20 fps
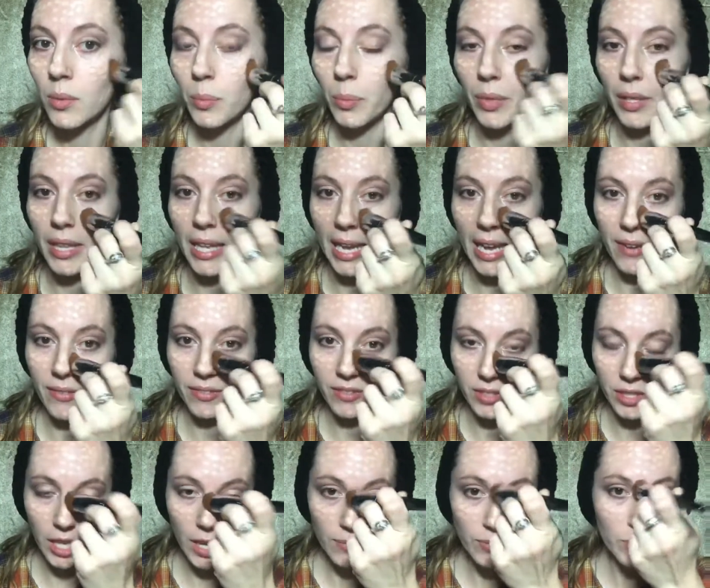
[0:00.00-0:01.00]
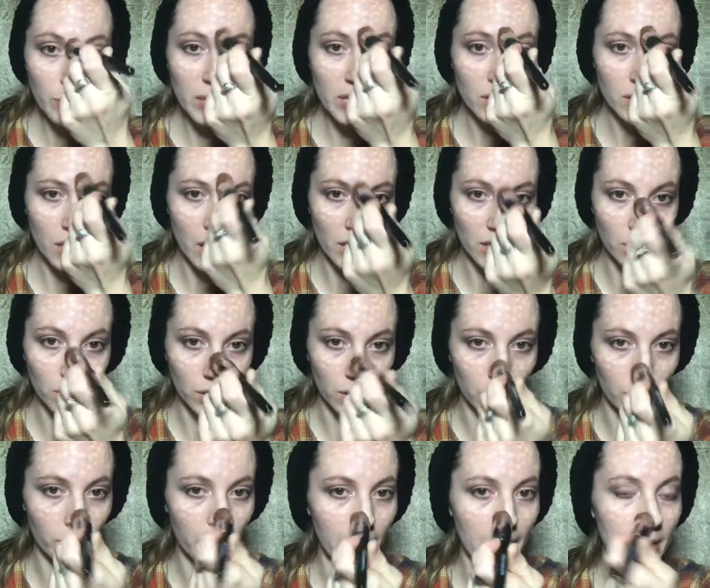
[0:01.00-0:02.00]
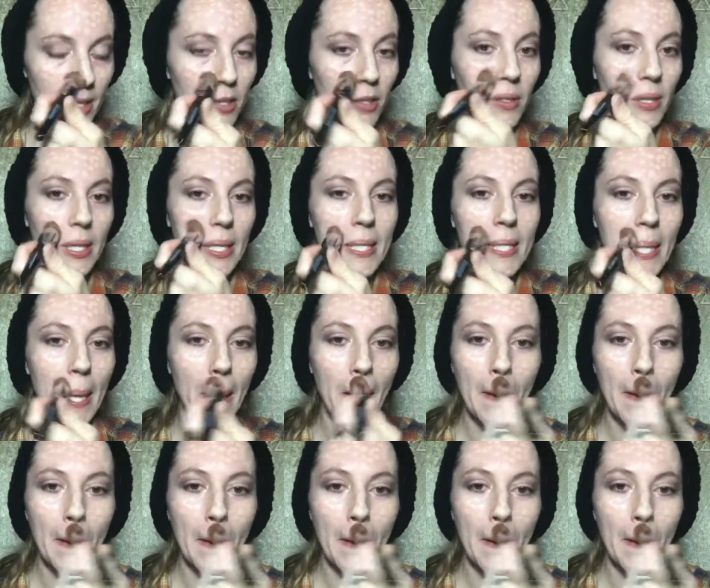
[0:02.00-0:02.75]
But they have dubbed me dot girl when I do this.